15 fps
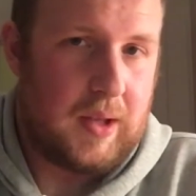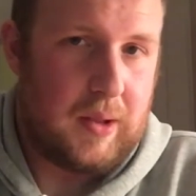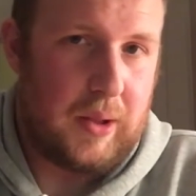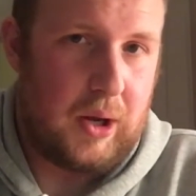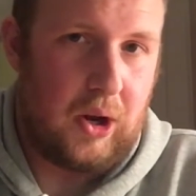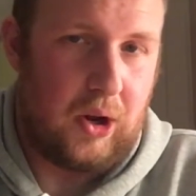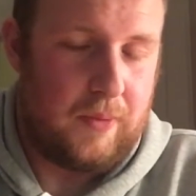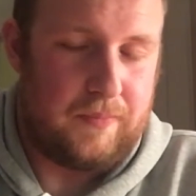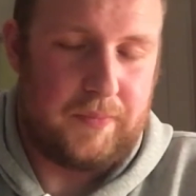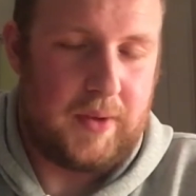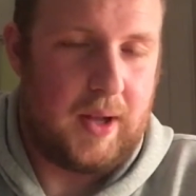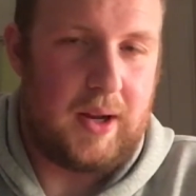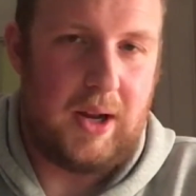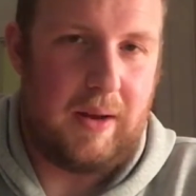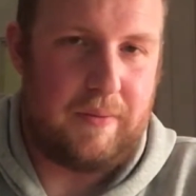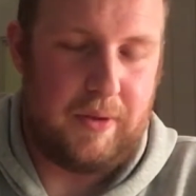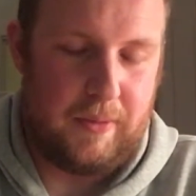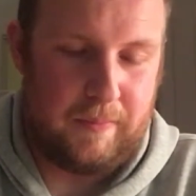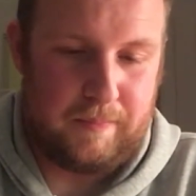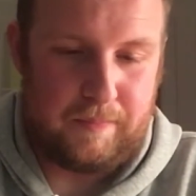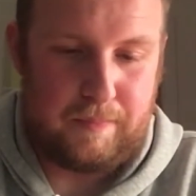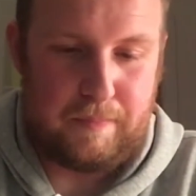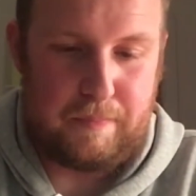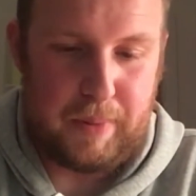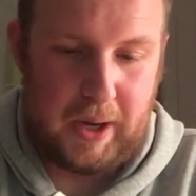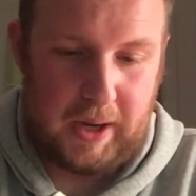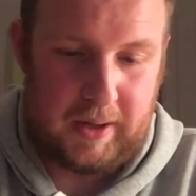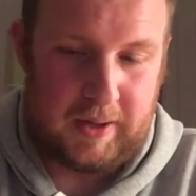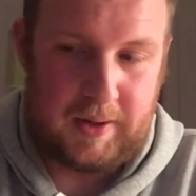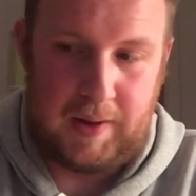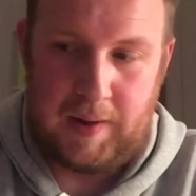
the lot, love them. But